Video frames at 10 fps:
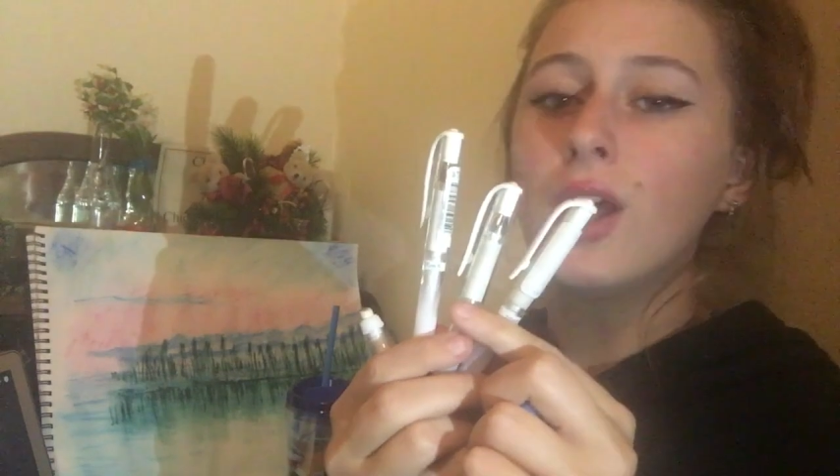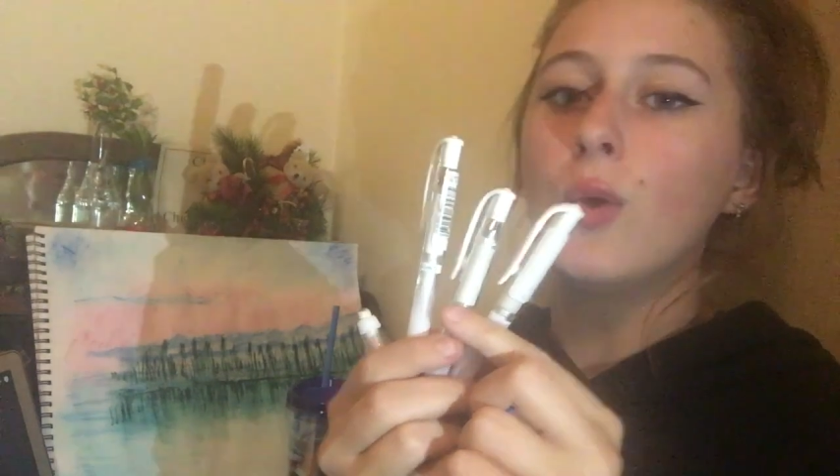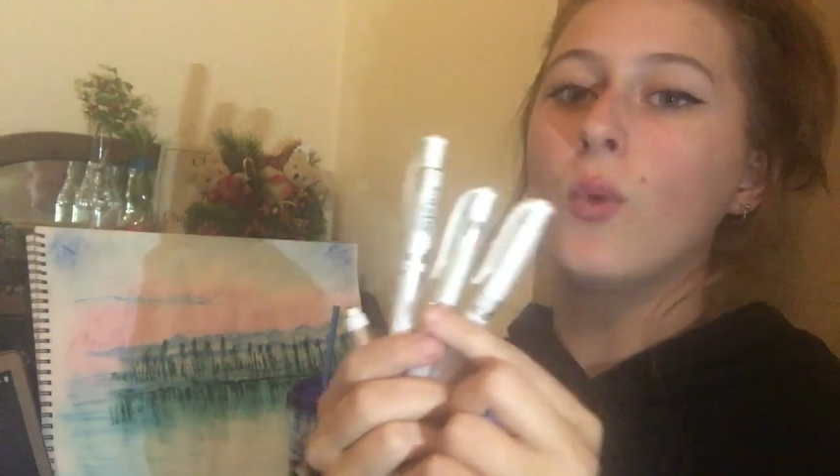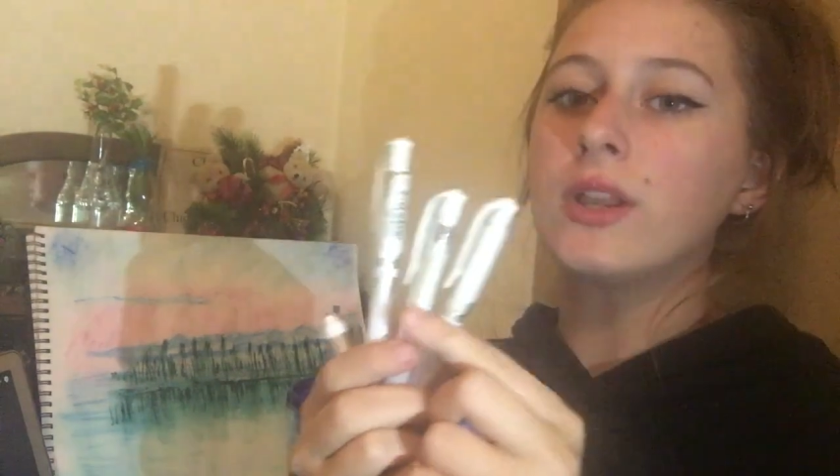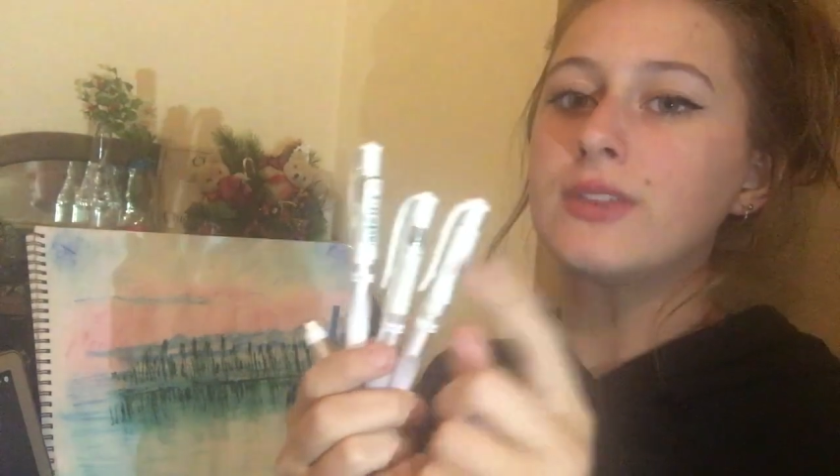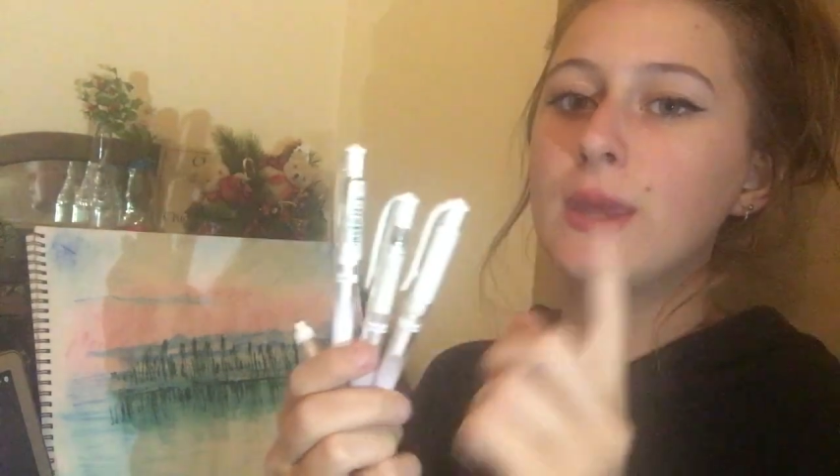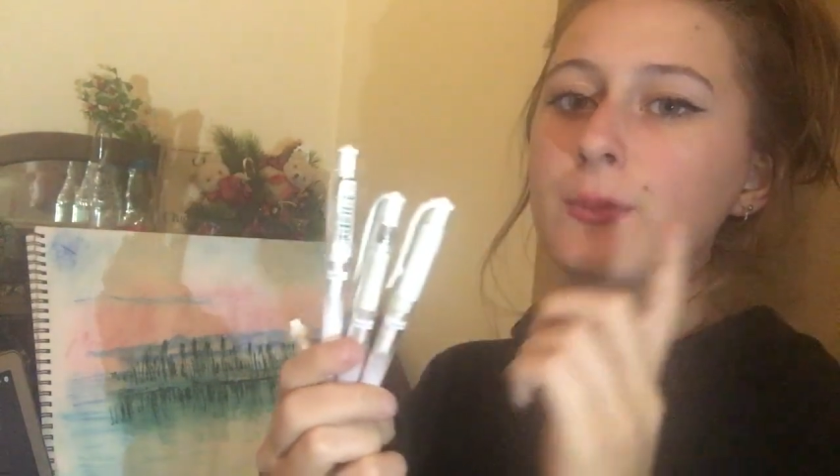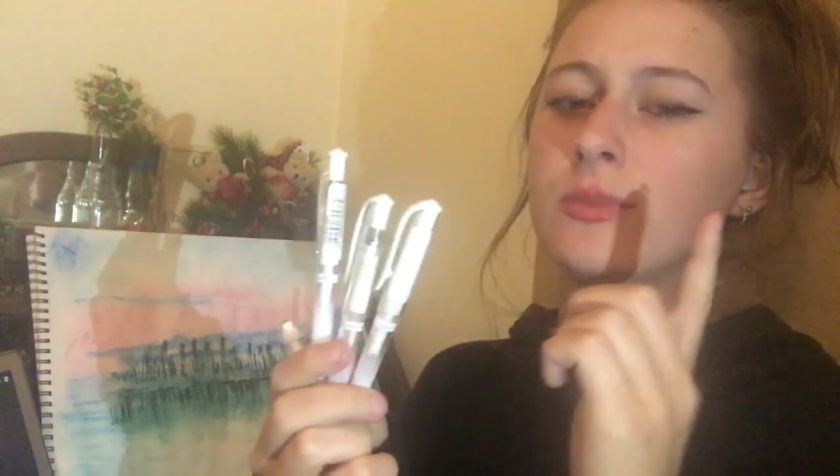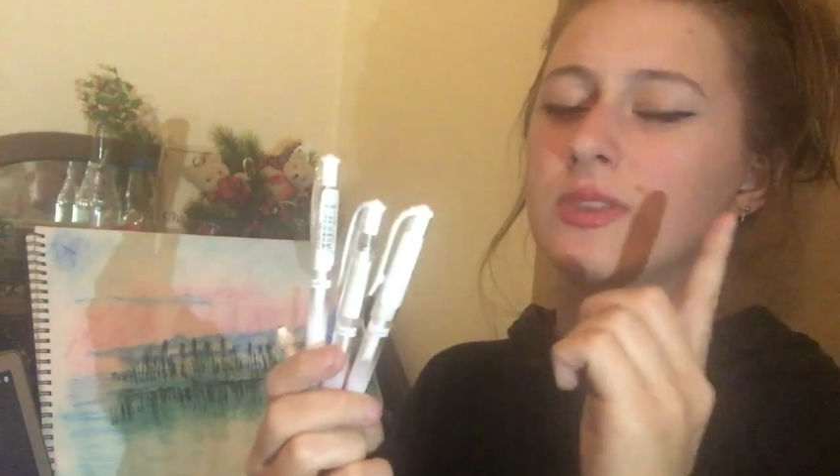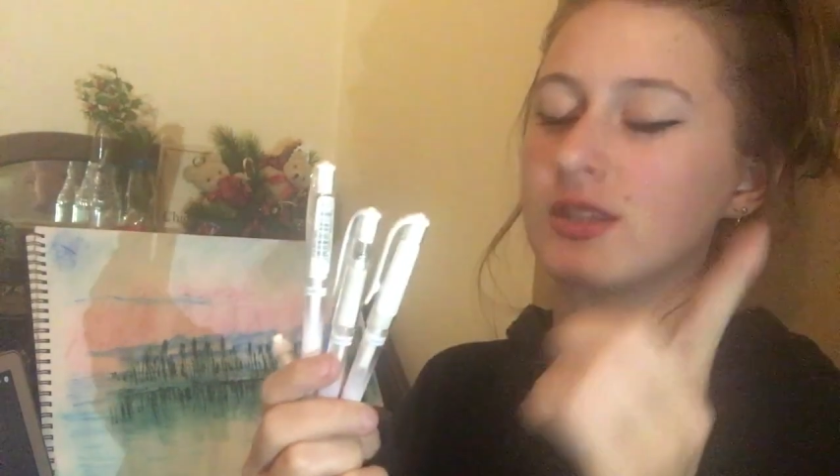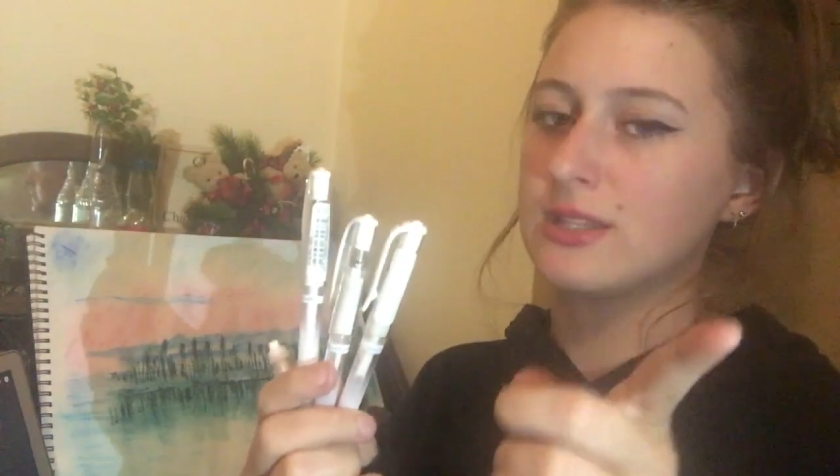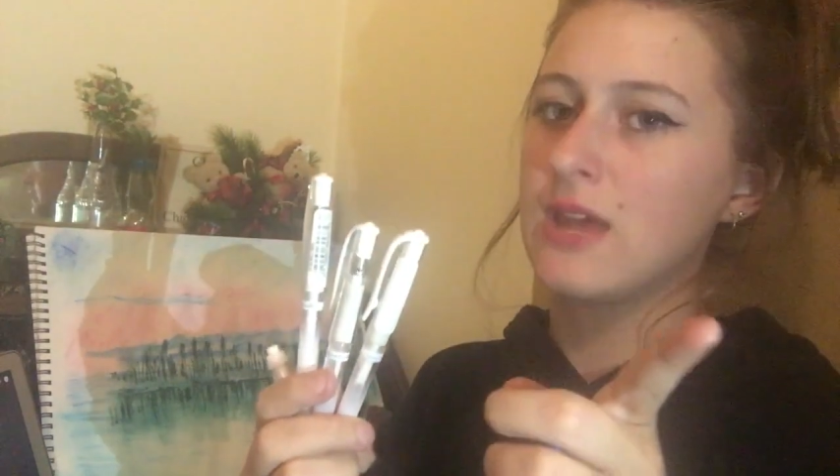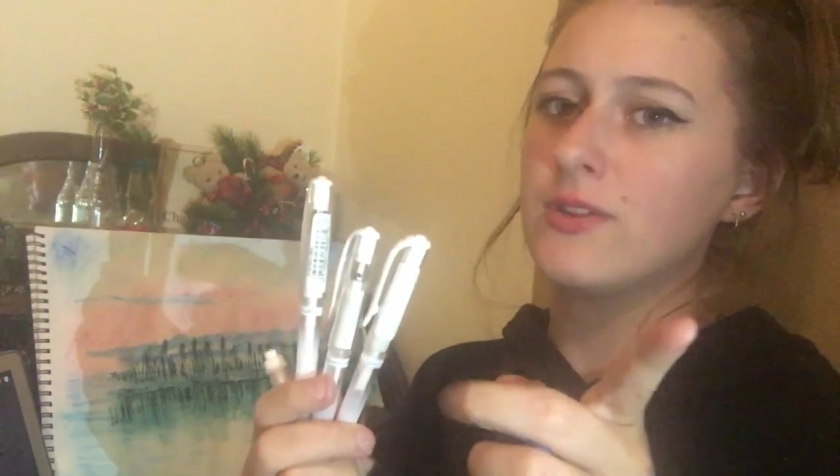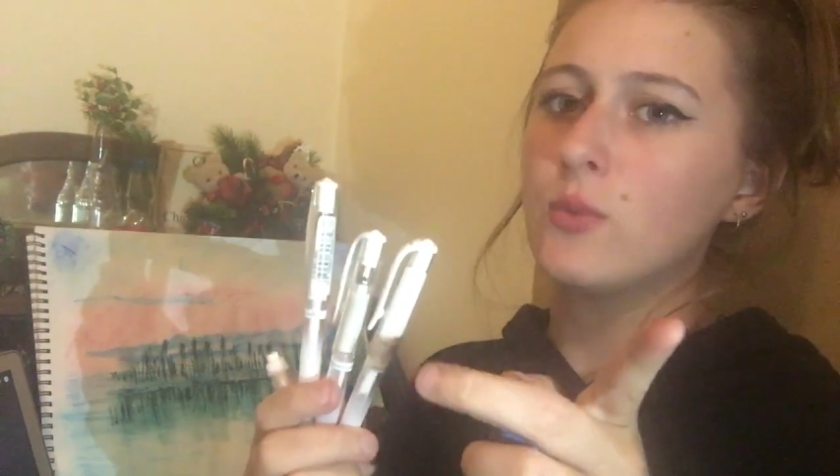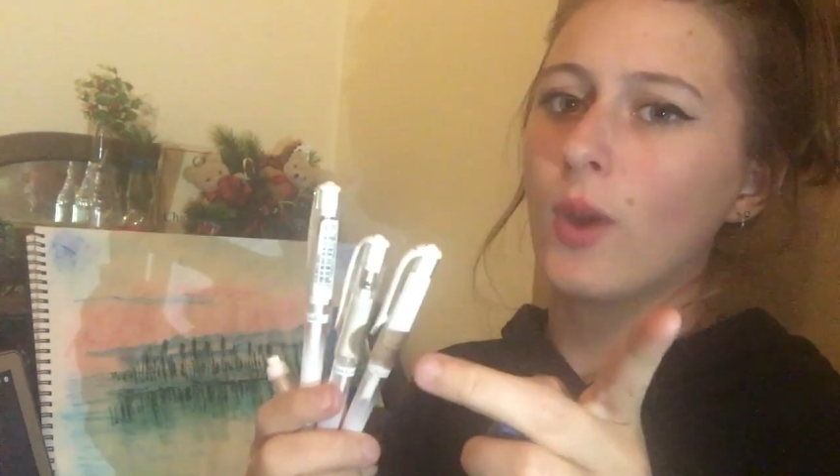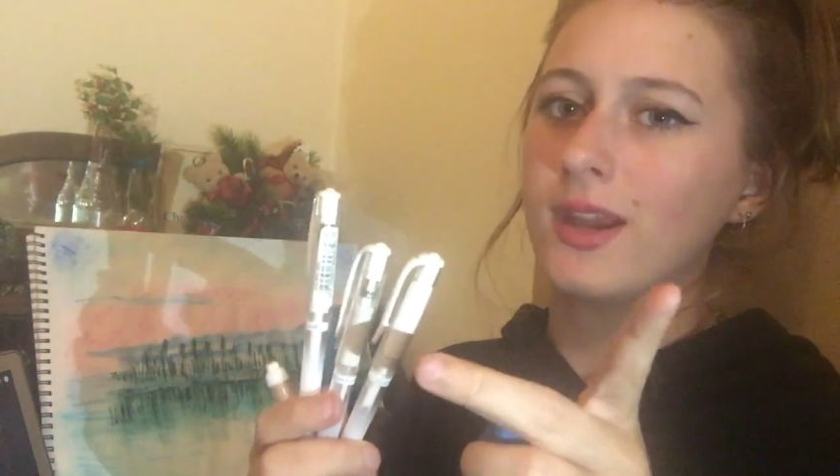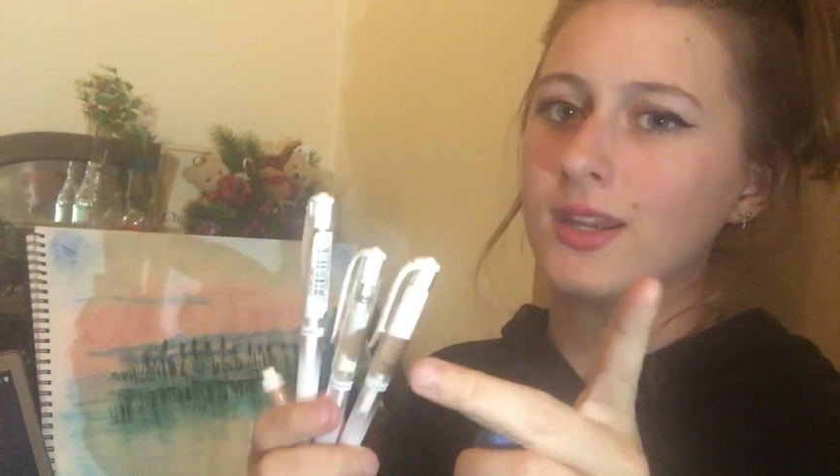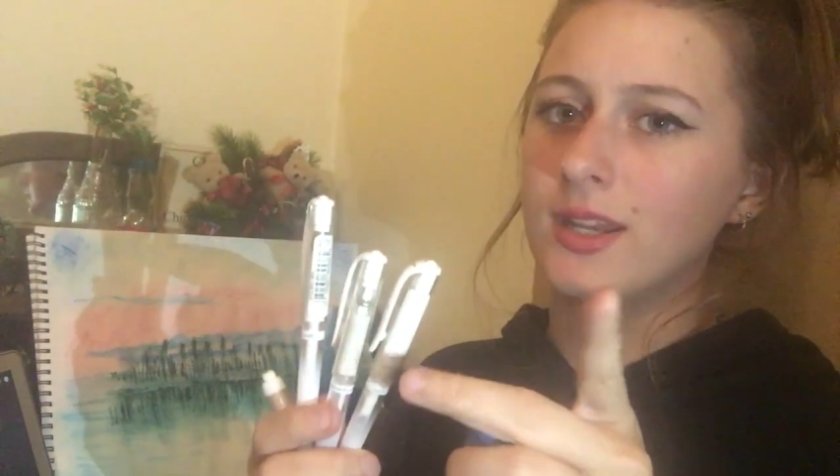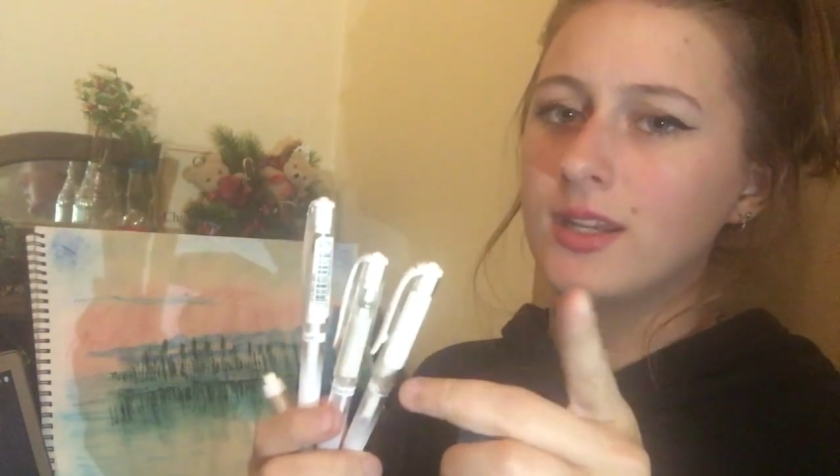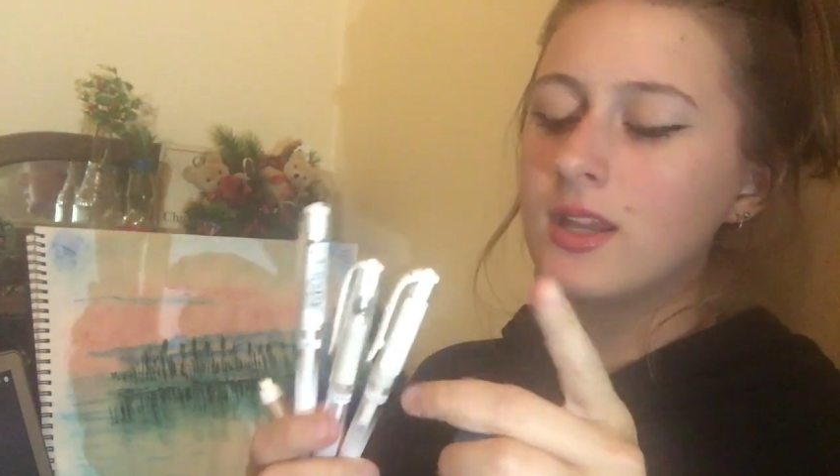one of them doesn't have any white
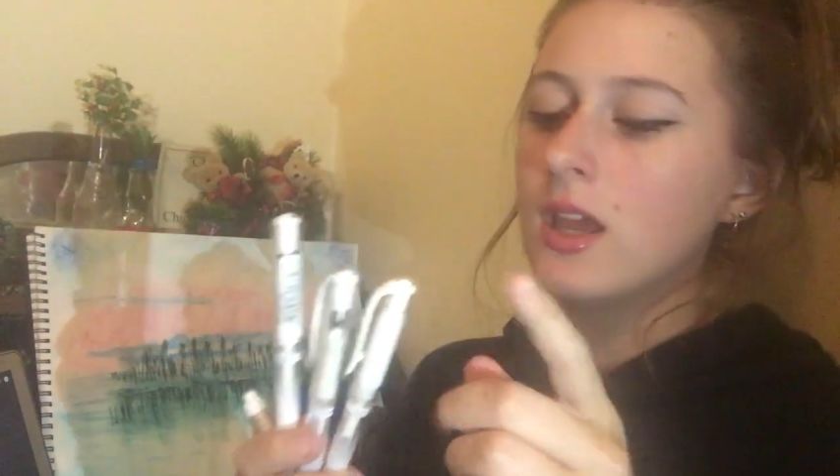in it.